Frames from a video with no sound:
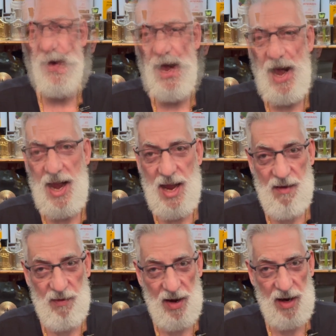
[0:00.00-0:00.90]
I
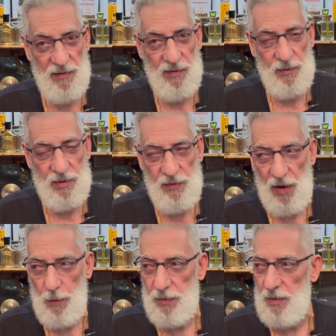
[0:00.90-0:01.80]
have kind of
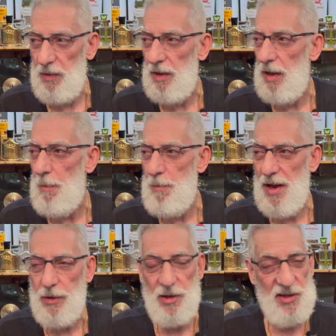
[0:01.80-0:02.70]
developed a
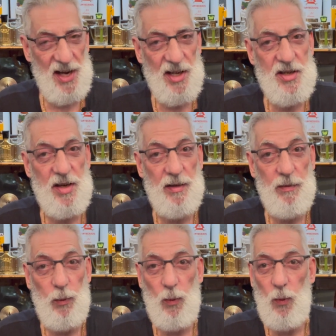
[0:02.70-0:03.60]
better sense
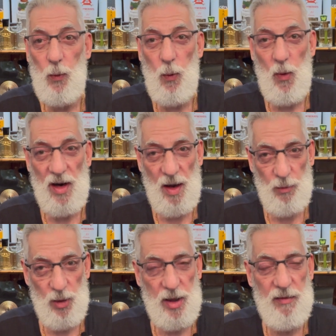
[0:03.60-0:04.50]
of what I'm
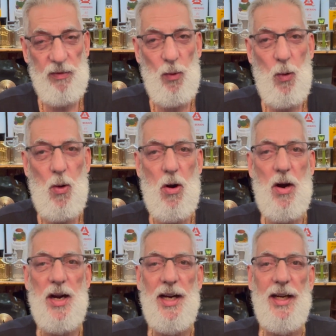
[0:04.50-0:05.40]
looking
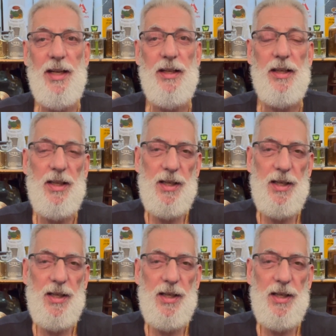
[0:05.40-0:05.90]
for and